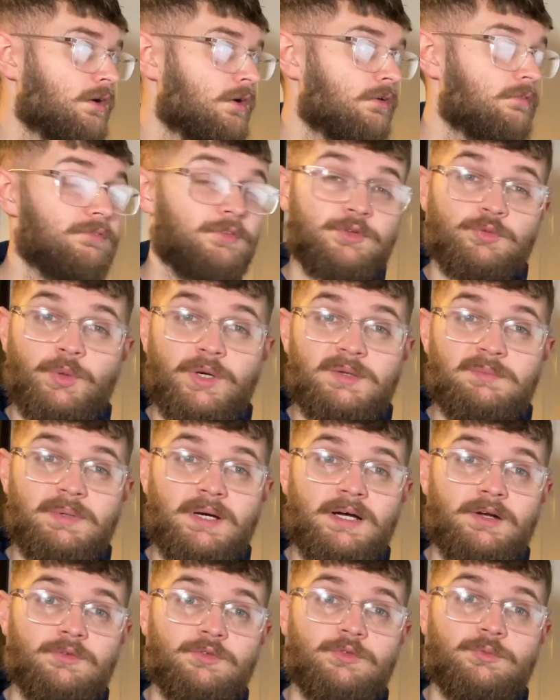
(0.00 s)
for
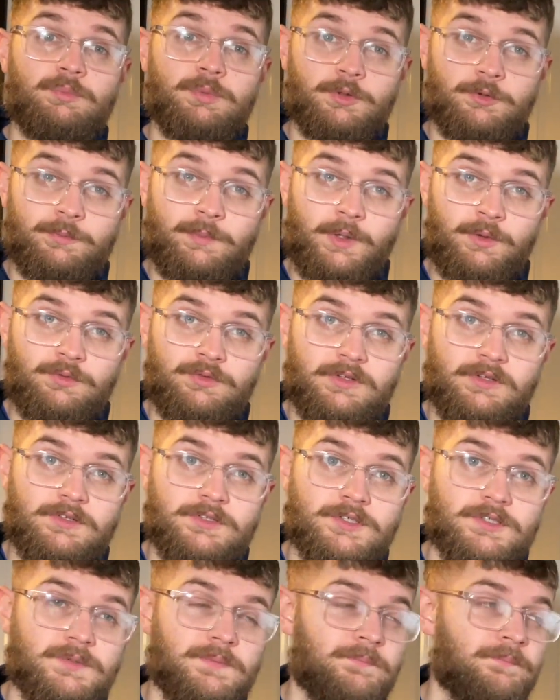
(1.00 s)
£20 plus
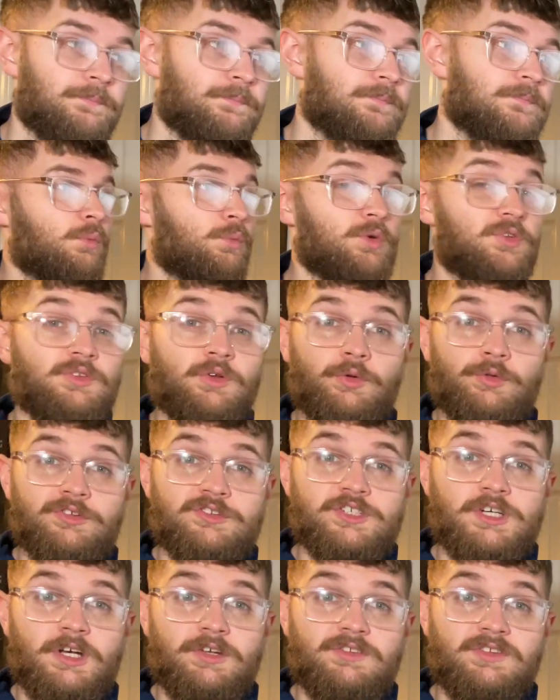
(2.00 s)
postage. We sold the
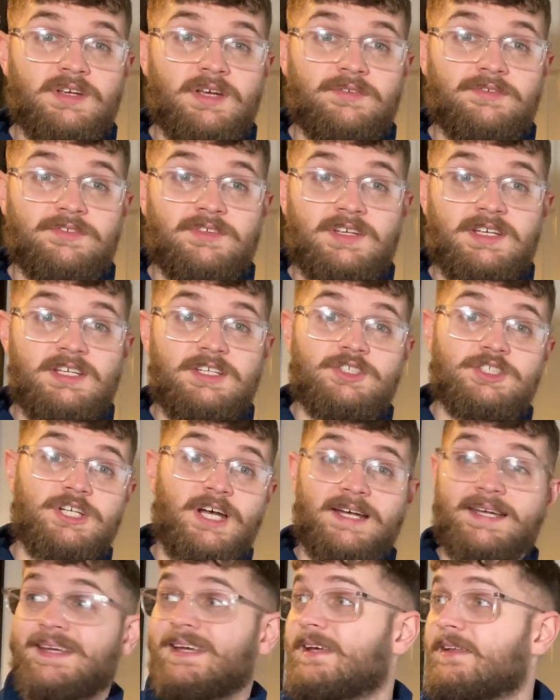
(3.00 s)
Chelsea FC
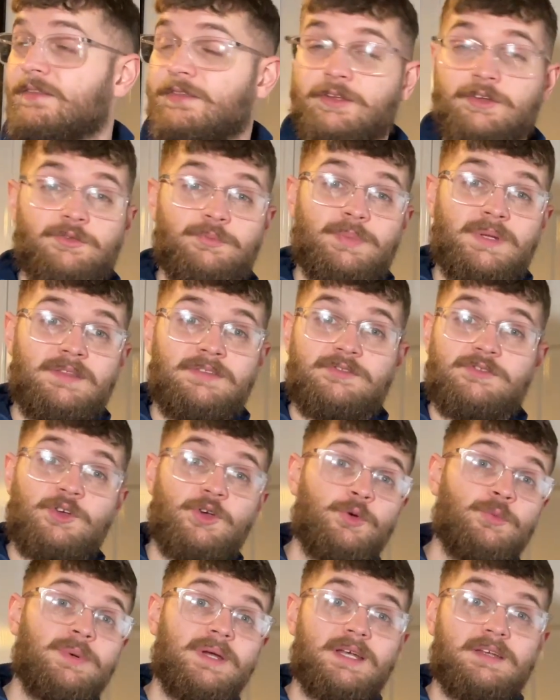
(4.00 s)
jacket that's been
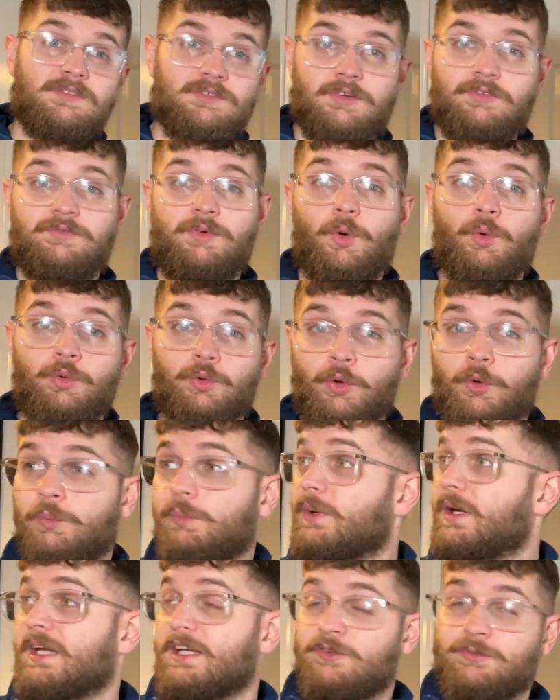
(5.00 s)
too big to fold up.
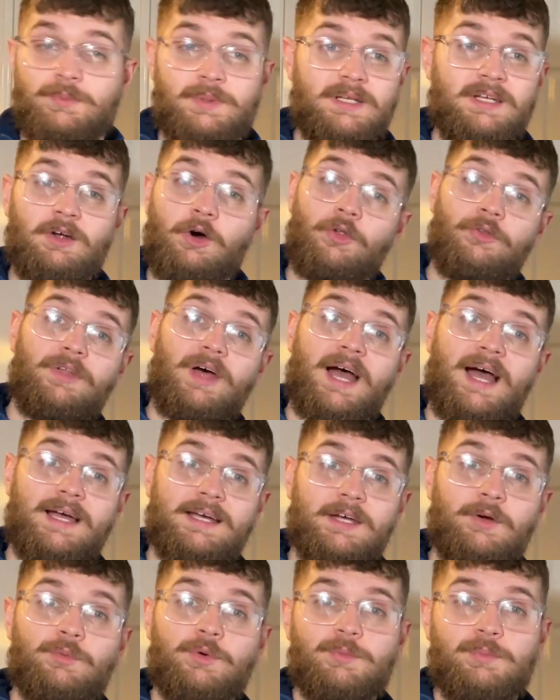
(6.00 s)
It's been on the
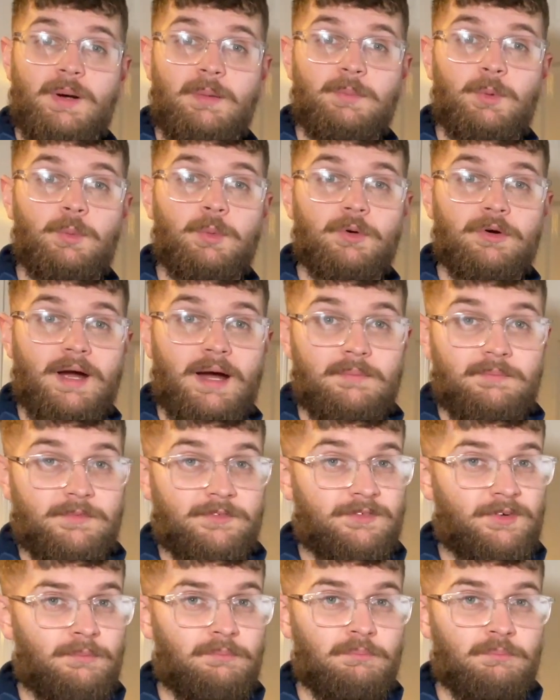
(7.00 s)
hanger with my bubble wrap
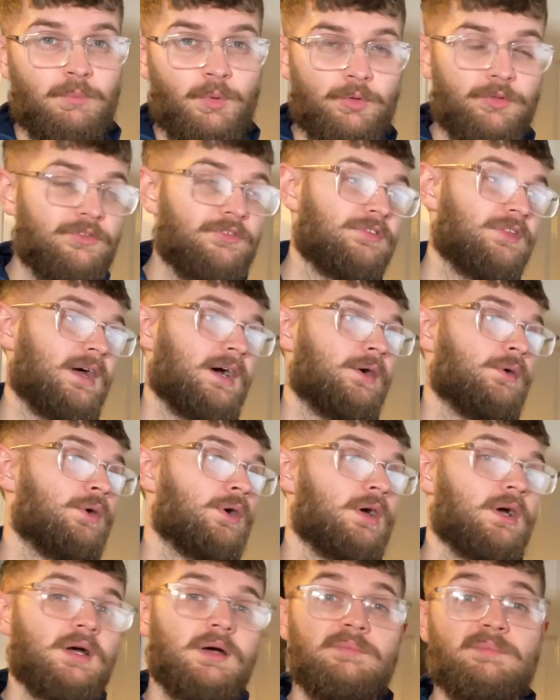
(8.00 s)
for months now.
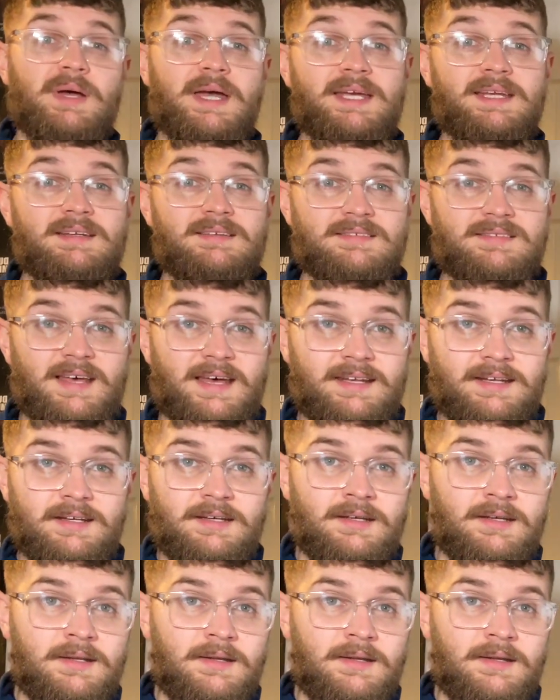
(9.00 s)
Paid a tenner.